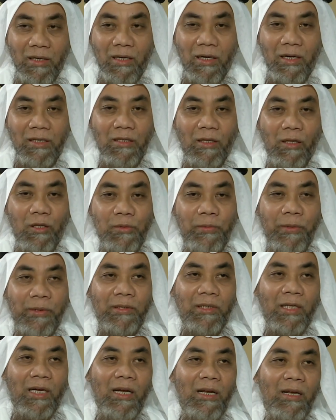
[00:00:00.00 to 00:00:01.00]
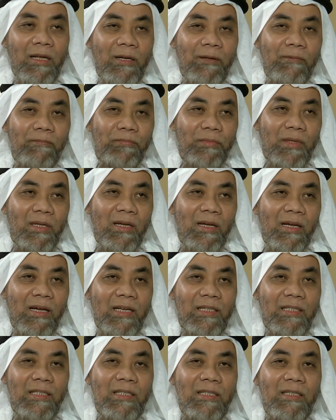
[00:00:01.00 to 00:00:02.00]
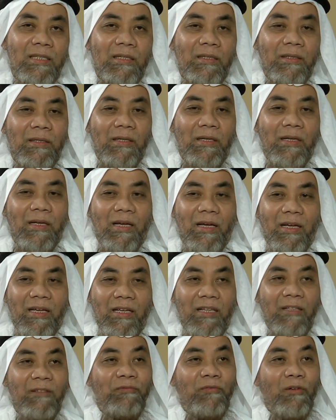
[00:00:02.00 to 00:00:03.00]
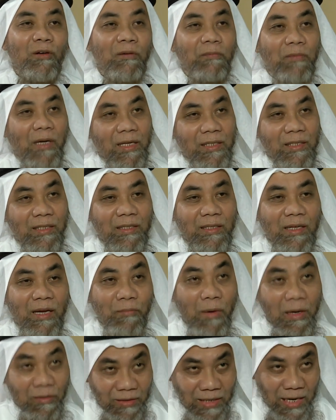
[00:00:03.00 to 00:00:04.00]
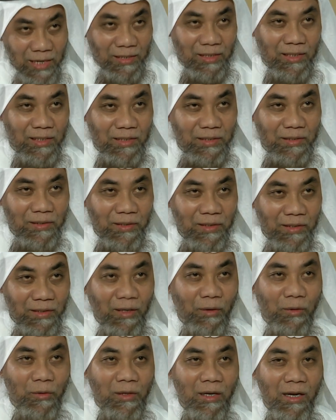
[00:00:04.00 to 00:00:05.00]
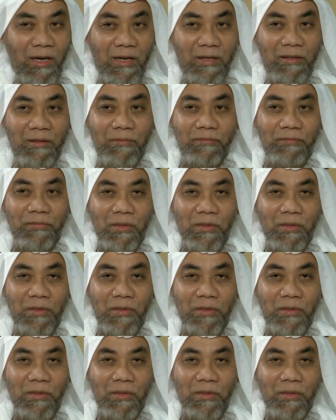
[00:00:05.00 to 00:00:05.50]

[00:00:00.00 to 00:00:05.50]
as Allah subhanahu wa ta'ala has informed us about us in the Quran